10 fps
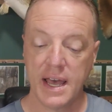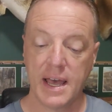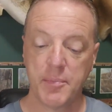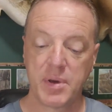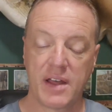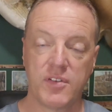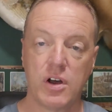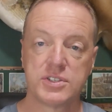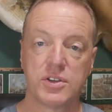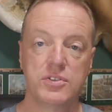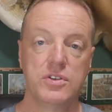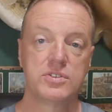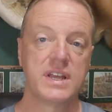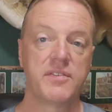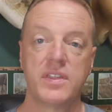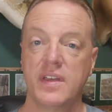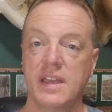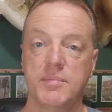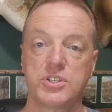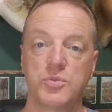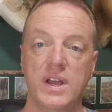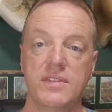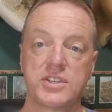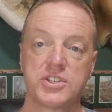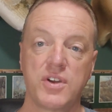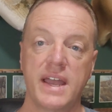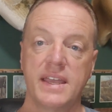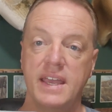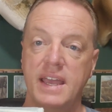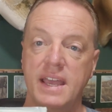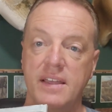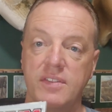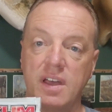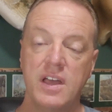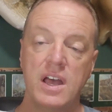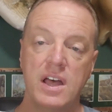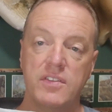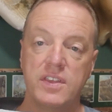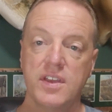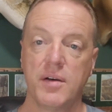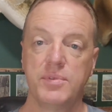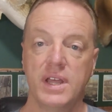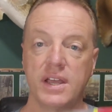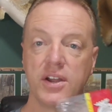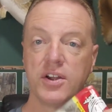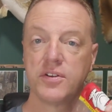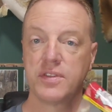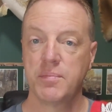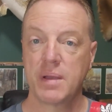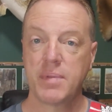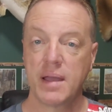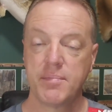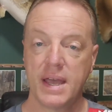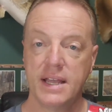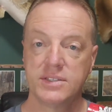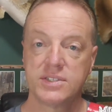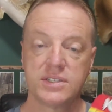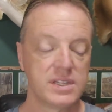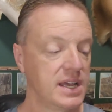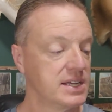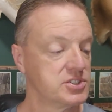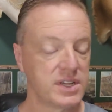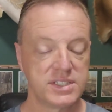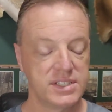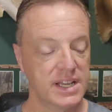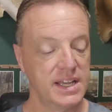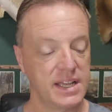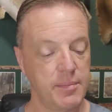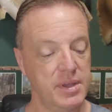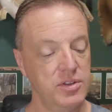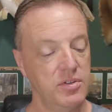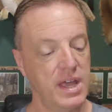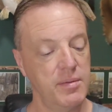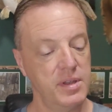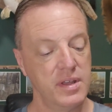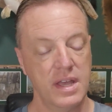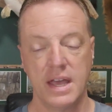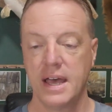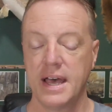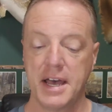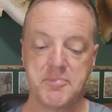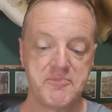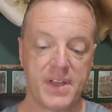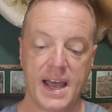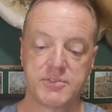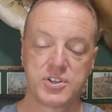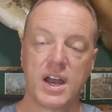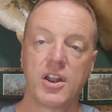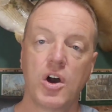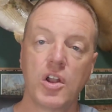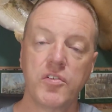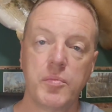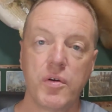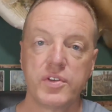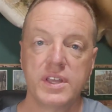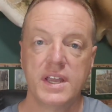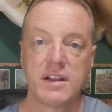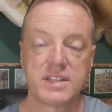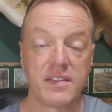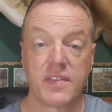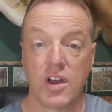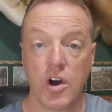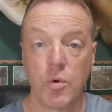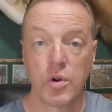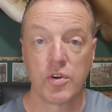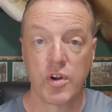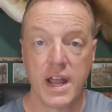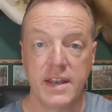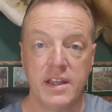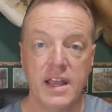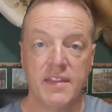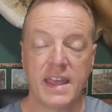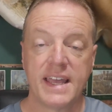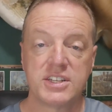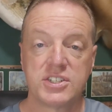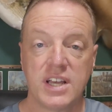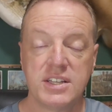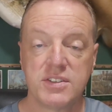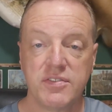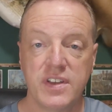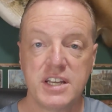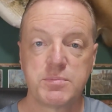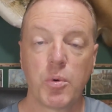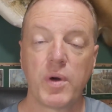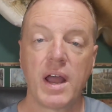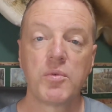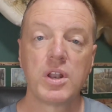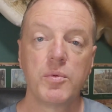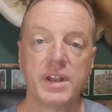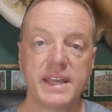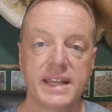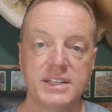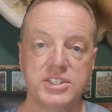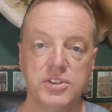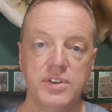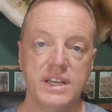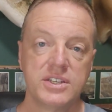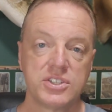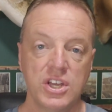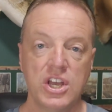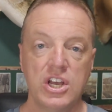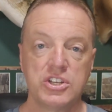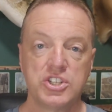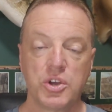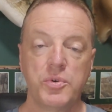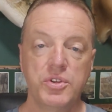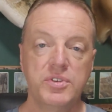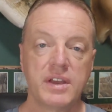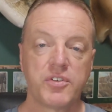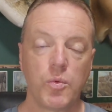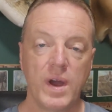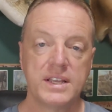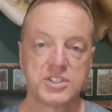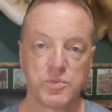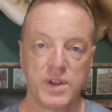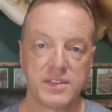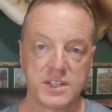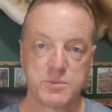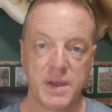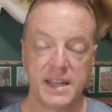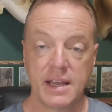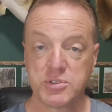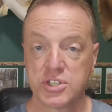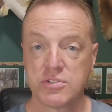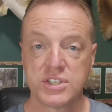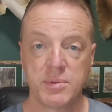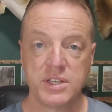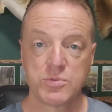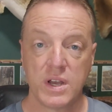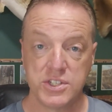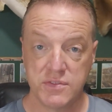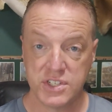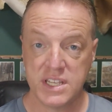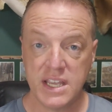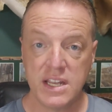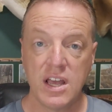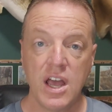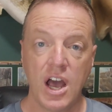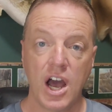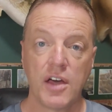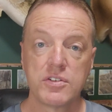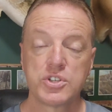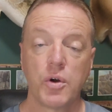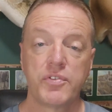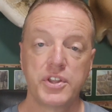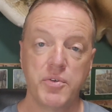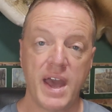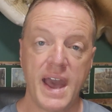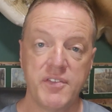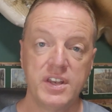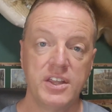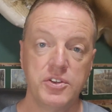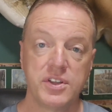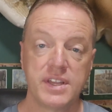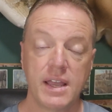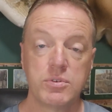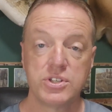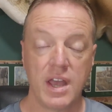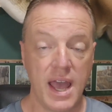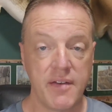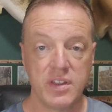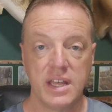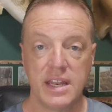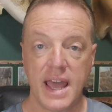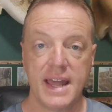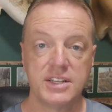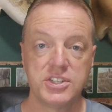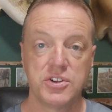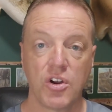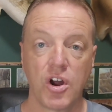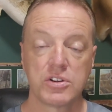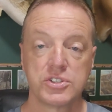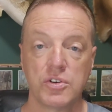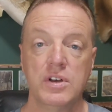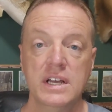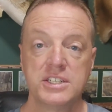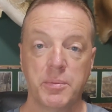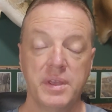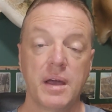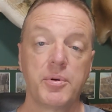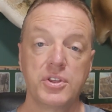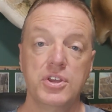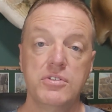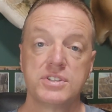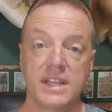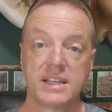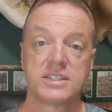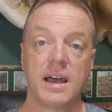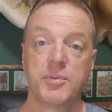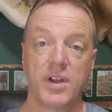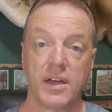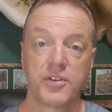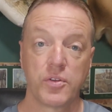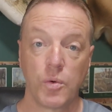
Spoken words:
but I've also used everything in between: the Strike King, the Yum Dinger, the Big Bite Baits, Trick Stick. I mean, you name it. I've tried all of them over the years. I think they all work great. They catch tons of fish. But what I really want to get into is showing you different ways to rig this bait. And I'm sure some of these ways you've seen, others hopefully you haven't, and you can take what you haven't and add it to your arsenal to be able to use the next time you're out there on the